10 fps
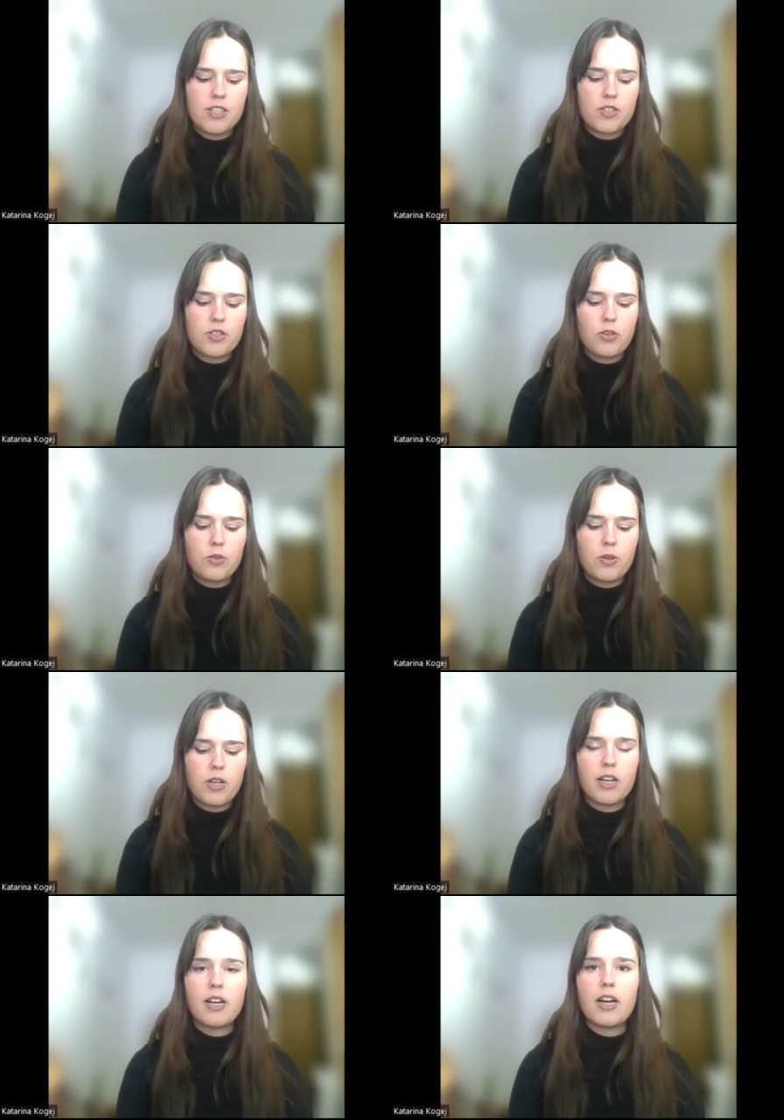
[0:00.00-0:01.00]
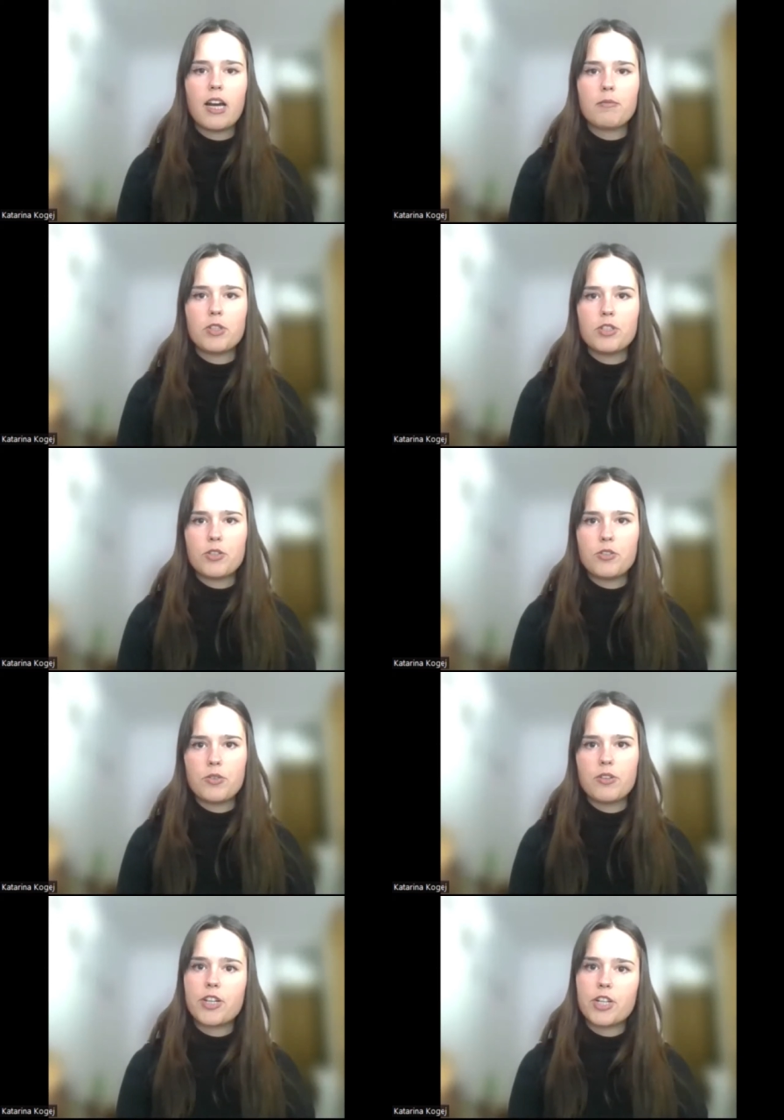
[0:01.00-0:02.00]
So I'm going to
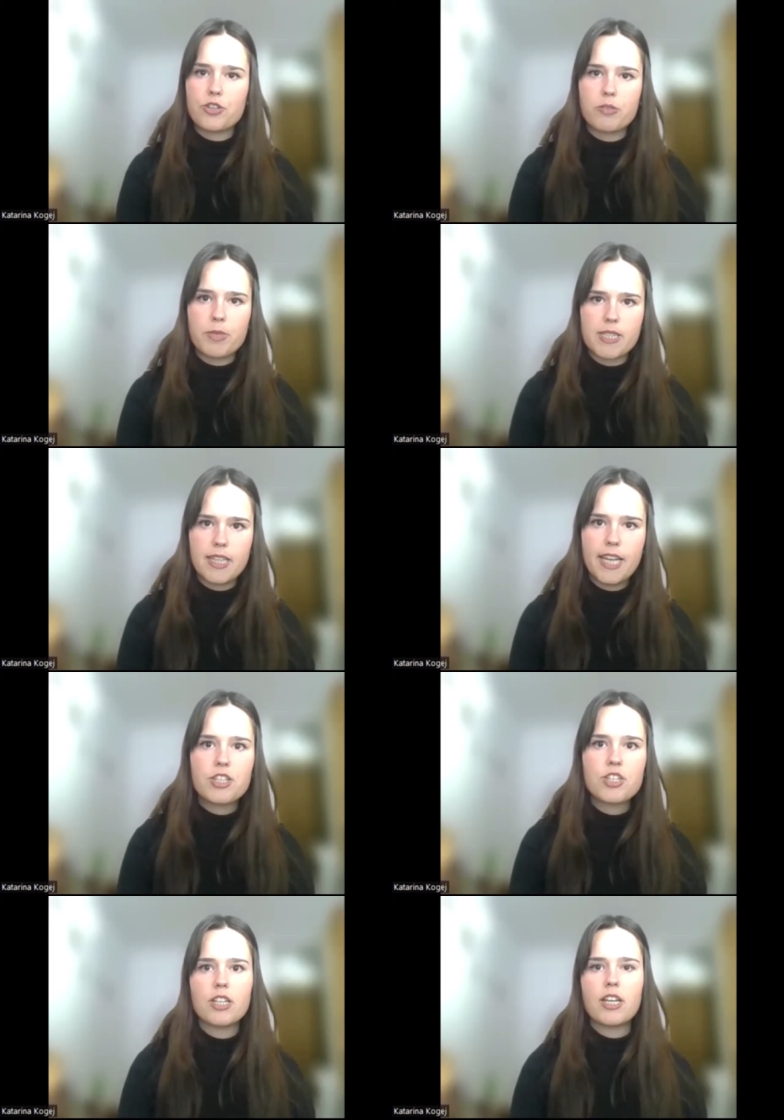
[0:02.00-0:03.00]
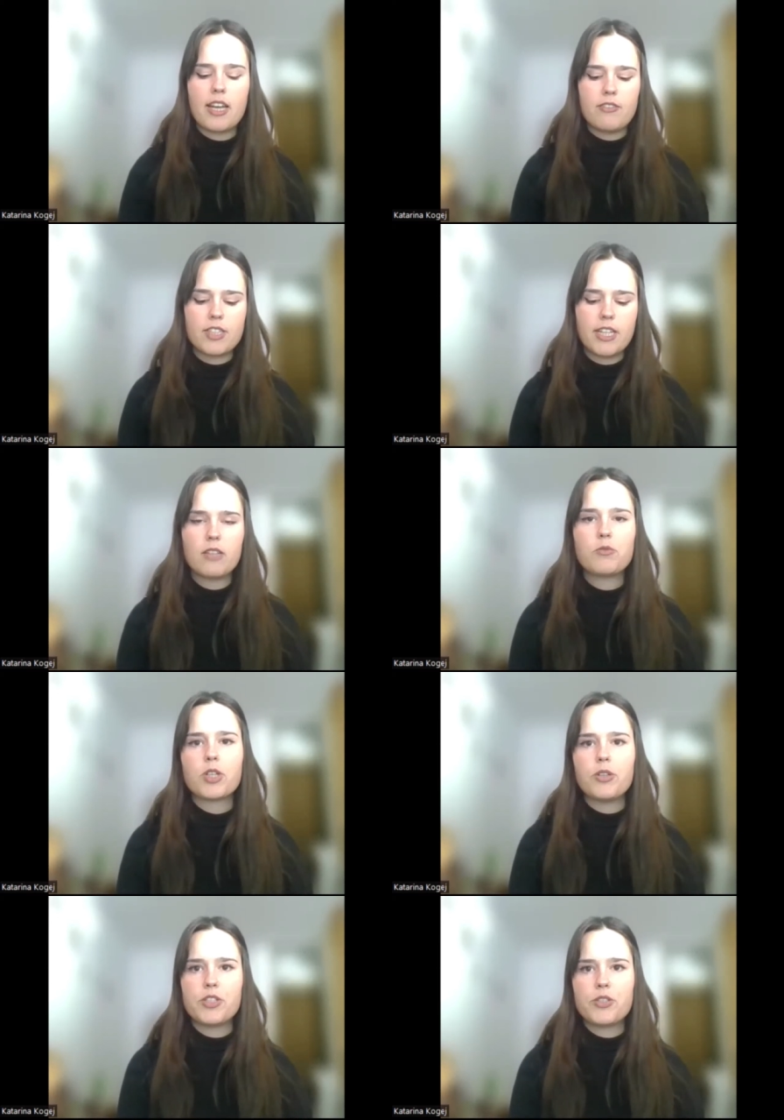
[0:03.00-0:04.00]
do a very short presentation, and after that,
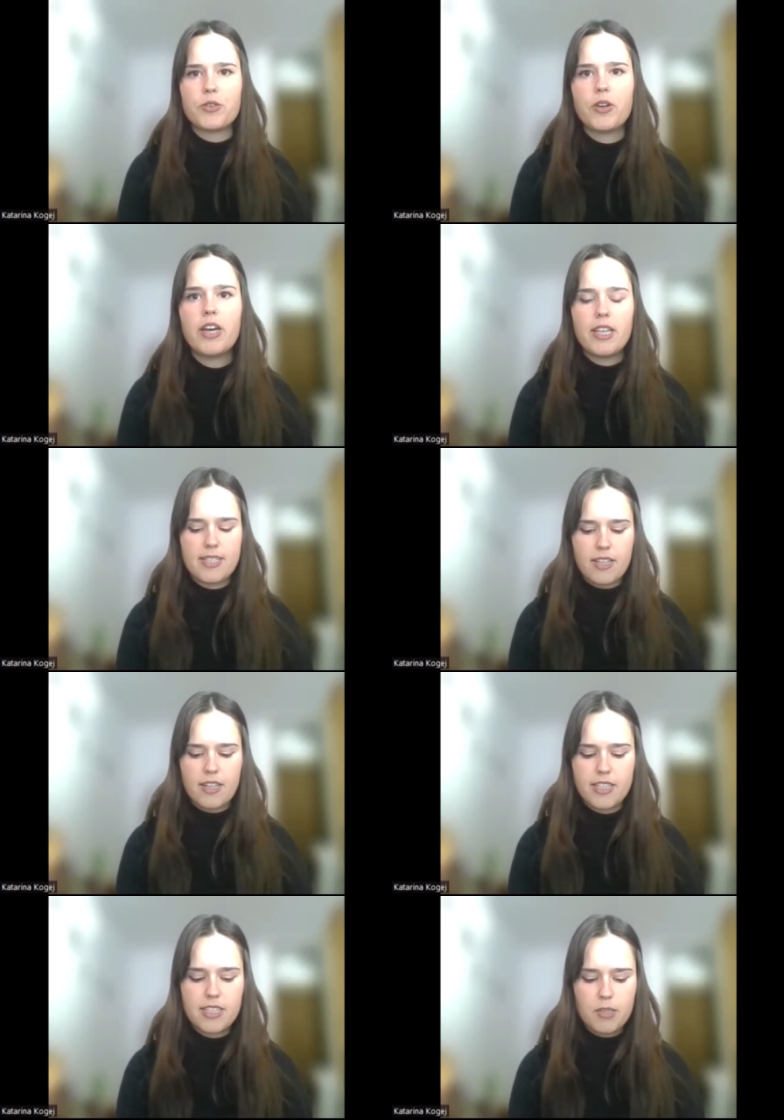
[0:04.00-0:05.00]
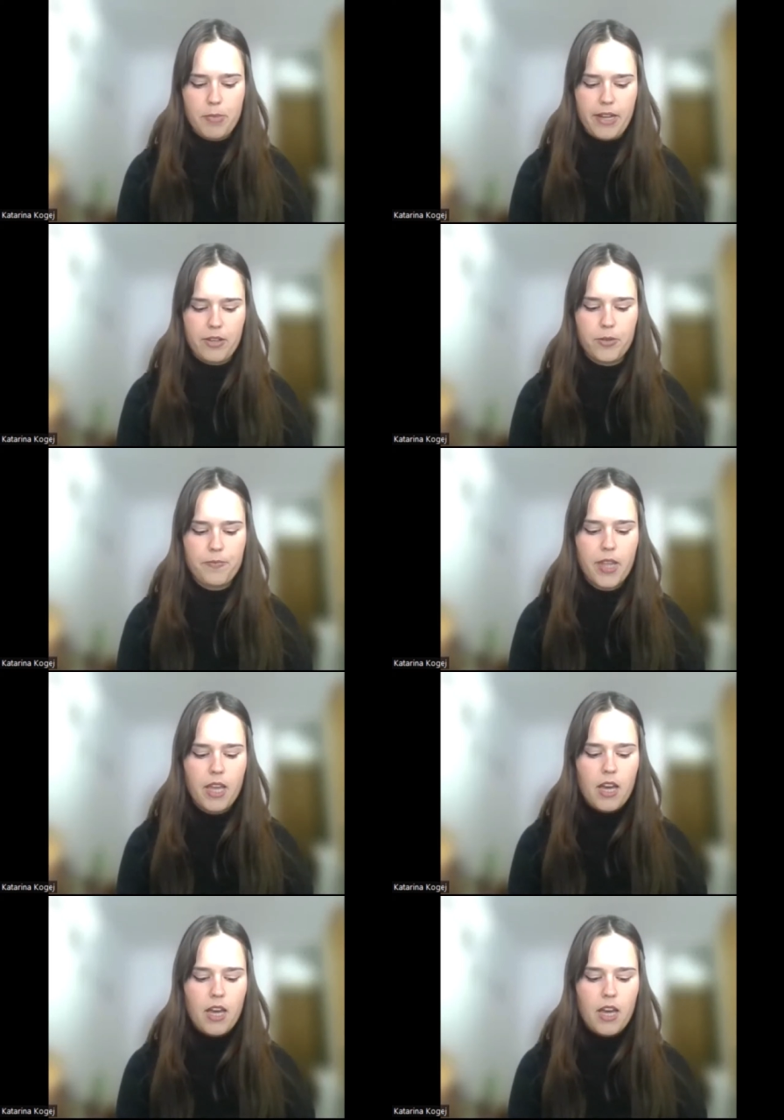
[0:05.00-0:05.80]
we're going to start the panel.